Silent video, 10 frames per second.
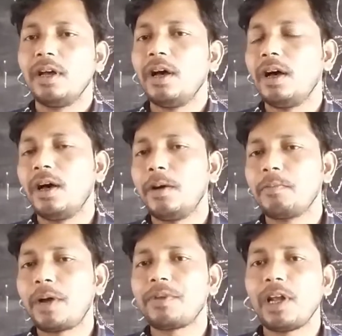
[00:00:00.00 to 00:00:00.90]

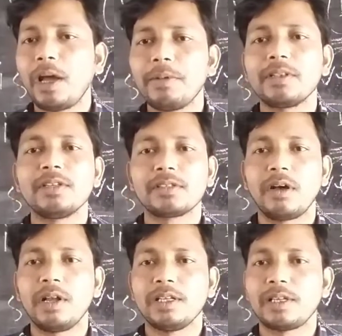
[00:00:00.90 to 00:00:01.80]
after having this
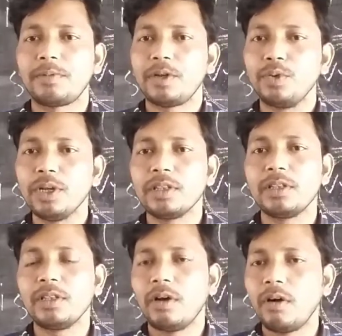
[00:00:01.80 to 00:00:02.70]
knowledge, after
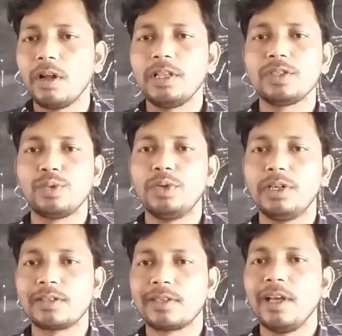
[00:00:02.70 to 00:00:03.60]
doing all these
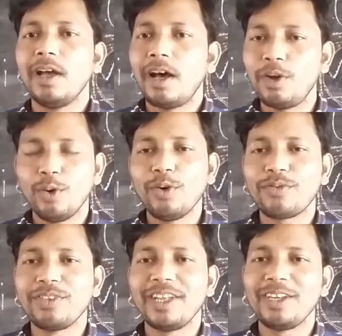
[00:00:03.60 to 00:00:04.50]
words, I
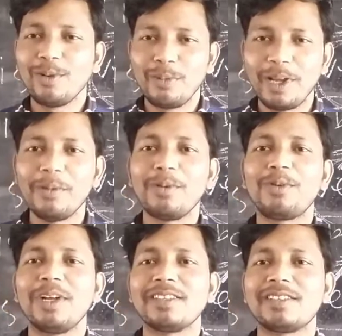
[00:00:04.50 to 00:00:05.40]
hope that you will be able
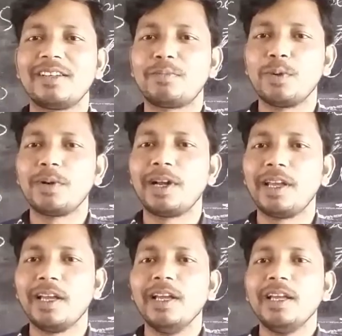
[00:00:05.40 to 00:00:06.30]
to answer
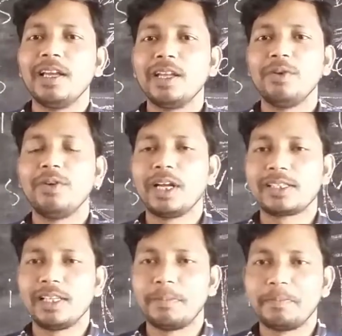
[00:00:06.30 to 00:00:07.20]
properly in your
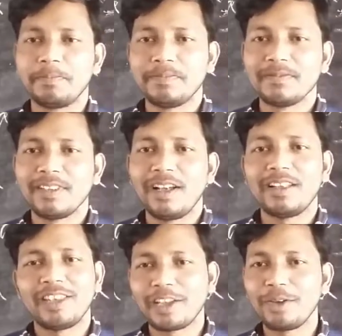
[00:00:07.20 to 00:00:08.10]
exam.
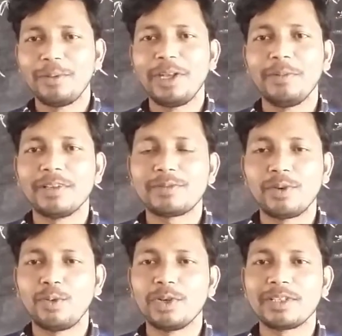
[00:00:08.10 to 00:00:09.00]
Thank you very much
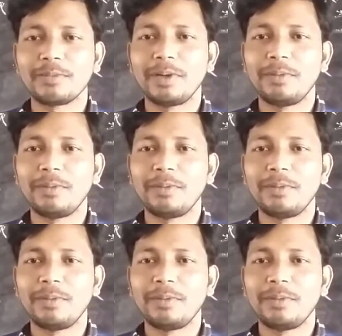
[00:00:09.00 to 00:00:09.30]
for watching my